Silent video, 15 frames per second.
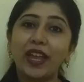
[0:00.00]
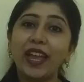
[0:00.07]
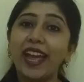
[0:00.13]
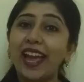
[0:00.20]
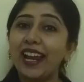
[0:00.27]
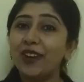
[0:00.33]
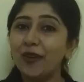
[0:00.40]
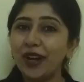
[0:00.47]

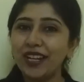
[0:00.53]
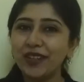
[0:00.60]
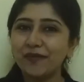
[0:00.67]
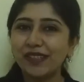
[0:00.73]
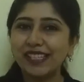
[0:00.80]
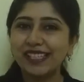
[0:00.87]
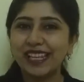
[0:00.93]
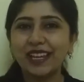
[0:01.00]
Hello and
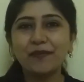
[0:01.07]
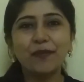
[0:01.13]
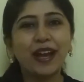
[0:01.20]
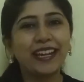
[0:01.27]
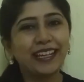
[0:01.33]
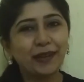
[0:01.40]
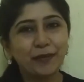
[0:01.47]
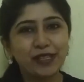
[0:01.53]
Namaste, my
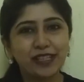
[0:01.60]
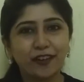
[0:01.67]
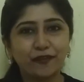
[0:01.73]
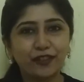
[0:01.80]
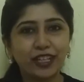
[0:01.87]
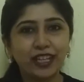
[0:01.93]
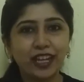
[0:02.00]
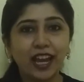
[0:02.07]
name is
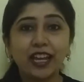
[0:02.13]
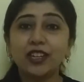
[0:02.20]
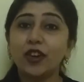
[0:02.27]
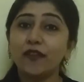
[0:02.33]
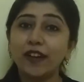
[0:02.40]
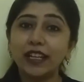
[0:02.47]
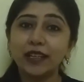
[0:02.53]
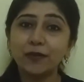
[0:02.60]
Avni and you are
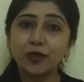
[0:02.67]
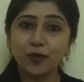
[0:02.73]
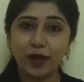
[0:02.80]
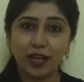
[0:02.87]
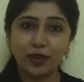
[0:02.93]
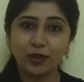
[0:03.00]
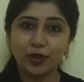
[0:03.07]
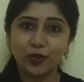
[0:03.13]
welcome to my
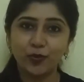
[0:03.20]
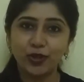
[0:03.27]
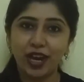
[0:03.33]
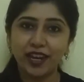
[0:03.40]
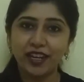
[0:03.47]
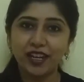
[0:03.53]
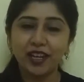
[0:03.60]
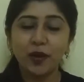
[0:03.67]
YouTube
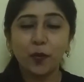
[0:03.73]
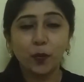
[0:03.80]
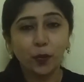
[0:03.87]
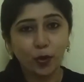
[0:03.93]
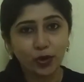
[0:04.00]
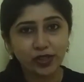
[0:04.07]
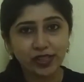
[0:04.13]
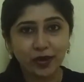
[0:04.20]
channel
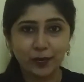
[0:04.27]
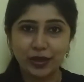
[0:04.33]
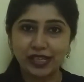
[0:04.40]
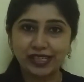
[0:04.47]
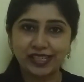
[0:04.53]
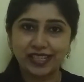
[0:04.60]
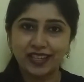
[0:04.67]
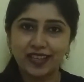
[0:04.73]
Book Summies,
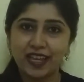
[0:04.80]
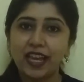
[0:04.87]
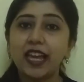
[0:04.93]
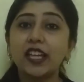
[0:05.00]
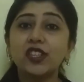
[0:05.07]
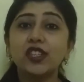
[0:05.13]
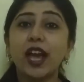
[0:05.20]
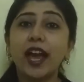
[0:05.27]
a
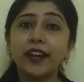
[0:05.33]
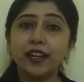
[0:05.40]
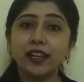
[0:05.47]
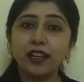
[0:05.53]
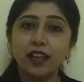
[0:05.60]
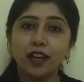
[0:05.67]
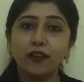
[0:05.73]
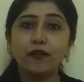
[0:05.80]
channel
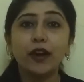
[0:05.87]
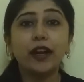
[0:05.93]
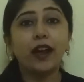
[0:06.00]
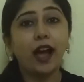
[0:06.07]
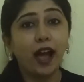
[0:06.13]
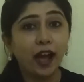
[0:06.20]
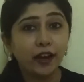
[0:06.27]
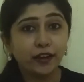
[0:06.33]
where
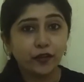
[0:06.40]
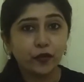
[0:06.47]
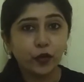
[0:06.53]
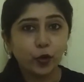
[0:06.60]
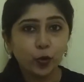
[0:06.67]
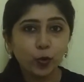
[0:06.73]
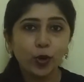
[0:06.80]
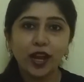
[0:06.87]
I review
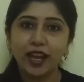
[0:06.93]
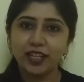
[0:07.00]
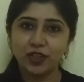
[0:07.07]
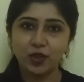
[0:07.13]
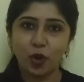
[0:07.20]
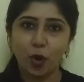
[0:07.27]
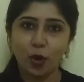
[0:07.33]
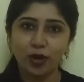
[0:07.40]
and
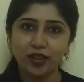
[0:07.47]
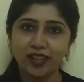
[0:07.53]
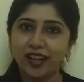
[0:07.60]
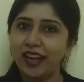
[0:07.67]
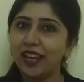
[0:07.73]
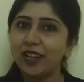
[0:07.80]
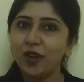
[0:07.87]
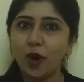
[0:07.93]
talk a
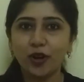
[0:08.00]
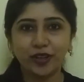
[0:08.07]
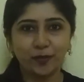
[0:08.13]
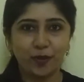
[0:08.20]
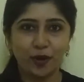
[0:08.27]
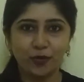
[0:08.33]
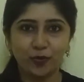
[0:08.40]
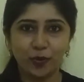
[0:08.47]
lot
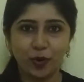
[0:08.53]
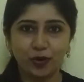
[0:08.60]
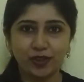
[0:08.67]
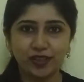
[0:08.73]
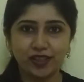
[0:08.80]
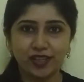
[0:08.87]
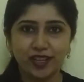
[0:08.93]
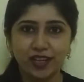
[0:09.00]
about books.
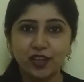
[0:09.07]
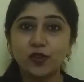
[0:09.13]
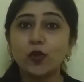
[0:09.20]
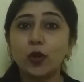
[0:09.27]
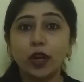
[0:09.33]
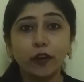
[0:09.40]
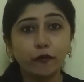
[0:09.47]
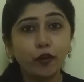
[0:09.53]
So
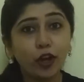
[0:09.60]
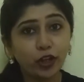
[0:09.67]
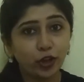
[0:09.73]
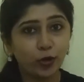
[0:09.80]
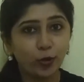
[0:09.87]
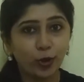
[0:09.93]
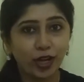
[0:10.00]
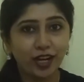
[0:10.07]
if you are
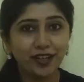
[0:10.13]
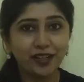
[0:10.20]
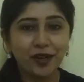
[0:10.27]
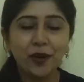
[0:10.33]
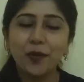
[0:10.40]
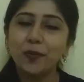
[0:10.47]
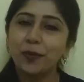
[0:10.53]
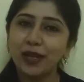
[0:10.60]
new here,
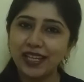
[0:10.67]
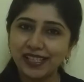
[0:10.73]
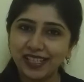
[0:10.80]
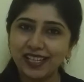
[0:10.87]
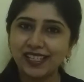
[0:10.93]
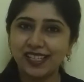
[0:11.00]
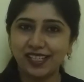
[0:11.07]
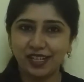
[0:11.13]
please
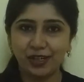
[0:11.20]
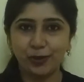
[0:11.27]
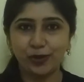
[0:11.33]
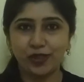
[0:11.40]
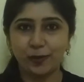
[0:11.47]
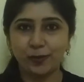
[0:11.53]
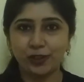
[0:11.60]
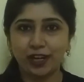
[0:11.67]
consider to
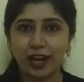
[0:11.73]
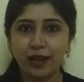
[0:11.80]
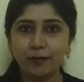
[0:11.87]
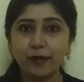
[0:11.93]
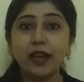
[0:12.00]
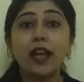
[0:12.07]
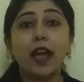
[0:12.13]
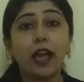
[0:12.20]
subscribe
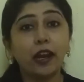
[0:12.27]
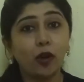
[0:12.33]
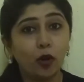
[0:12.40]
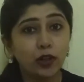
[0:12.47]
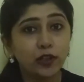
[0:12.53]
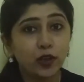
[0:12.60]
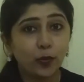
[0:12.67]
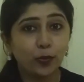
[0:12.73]
and
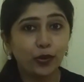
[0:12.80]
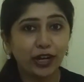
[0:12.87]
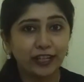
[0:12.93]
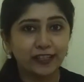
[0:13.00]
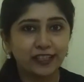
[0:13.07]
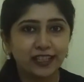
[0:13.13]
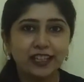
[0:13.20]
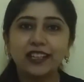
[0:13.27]
also
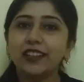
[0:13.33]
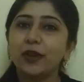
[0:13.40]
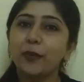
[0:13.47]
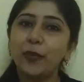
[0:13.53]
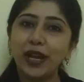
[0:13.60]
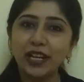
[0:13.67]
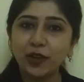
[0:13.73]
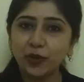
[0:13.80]
press the
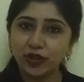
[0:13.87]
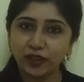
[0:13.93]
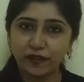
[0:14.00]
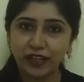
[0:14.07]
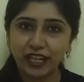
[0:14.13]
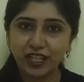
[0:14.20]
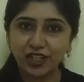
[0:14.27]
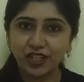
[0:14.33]
bell
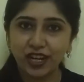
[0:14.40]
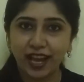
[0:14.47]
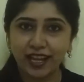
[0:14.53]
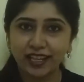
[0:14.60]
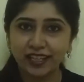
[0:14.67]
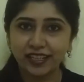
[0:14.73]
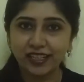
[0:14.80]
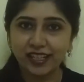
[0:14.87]
notification
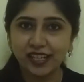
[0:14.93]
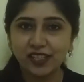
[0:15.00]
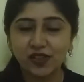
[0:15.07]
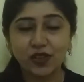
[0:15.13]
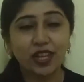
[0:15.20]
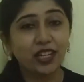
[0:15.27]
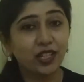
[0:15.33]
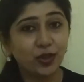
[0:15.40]
icon so
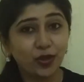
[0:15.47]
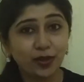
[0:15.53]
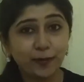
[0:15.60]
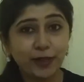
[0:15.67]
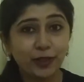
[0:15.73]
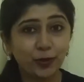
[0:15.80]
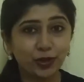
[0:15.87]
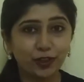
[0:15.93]
that you will be
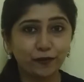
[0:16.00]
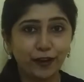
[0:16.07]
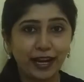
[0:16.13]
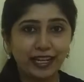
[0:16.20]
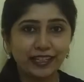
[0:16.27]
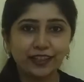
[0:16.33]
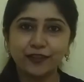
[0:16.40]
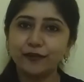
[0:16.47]

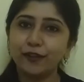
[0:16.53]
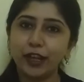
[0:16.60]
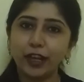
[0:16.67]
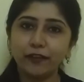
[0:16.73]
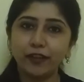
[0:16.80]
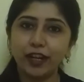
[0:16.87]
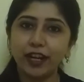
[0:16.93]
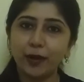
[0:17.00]
notified
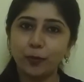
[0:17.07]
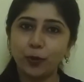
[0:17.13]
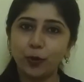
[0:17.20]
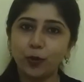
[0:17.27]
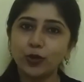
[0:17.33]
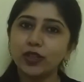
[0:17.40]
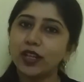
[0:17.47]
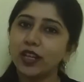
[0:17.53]
whenever I
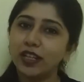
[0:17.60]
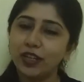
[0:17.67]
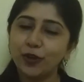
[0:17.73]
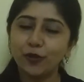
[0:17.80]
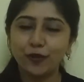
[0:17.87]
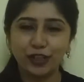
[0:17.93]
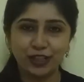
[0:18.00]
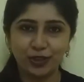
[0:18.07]
upload a new
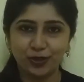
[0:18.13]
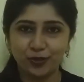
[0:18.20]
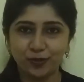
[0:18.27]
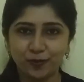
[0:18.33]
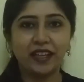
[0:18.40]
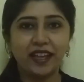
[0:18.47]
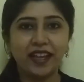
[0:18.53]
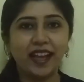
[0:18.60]
video.
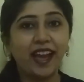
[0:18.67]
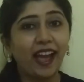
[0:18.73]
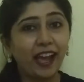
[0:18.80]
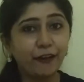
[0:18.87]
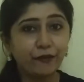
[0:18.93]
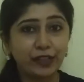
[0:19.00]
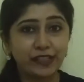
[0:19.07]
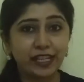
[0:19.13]
I have
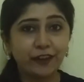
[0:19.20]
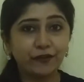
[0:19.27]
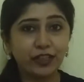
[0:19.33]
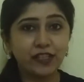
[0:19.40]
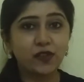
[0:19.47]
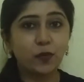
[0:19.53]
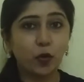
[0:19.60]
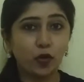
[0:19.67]
received
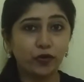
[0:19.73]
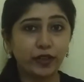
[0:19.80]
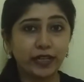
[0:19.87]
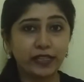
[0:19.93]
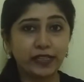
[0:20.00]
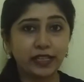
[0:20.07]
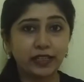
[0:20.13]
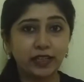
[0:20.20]
this book
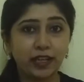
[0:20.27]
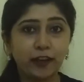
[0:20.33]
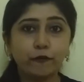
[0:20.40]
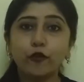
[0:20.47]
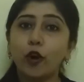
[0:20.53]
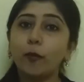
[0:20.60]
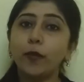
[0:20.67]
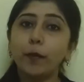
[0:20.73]
recently
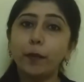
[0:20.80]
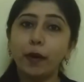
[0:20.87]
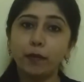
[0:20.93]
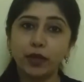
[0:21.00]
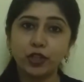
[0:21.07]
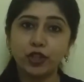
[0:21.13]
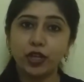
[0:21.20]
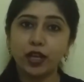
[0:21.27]
from the
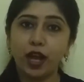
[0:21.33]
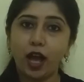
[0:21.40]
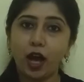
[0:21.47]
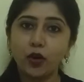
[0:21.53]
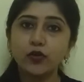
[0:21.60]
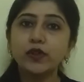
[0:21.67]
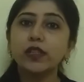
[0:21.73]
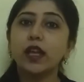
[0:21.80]
publishing
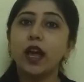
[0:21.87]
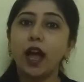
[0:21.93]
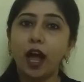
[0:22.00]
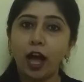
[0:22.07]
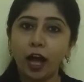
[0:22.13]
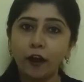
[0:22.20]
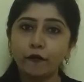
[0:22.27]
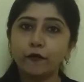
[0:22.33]
house
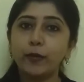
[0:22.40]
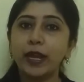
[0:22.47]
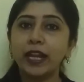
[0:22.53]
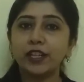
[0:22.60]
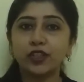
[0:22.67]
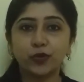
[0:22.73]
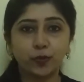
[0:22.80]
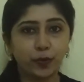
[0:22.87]

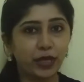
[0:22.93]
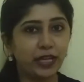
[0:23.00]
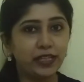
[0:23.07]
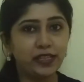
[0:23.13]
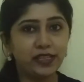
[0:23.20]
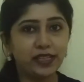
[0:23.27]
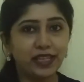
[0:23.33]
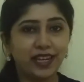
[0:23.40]
Half-Baked
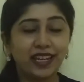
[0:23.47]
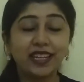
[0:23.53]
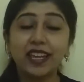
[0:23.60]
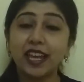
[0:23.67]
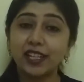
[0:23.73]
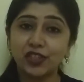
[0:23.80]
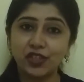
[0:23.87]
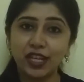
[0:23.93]
Beans in
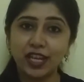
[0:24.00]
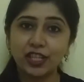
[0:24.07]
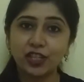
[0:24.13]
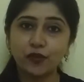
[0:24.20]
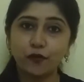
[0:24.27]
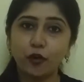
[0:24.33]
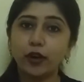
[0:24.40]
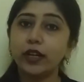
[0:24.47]
exchange
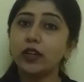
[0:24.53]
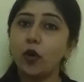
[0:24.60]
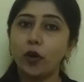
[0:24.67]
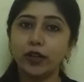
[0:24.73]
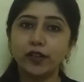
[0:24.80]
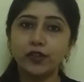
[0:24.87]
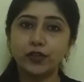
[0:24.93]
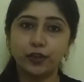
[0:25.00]
for an
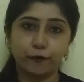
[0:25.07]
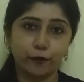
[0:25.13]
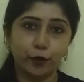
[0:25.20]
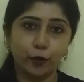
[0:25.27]
honest review.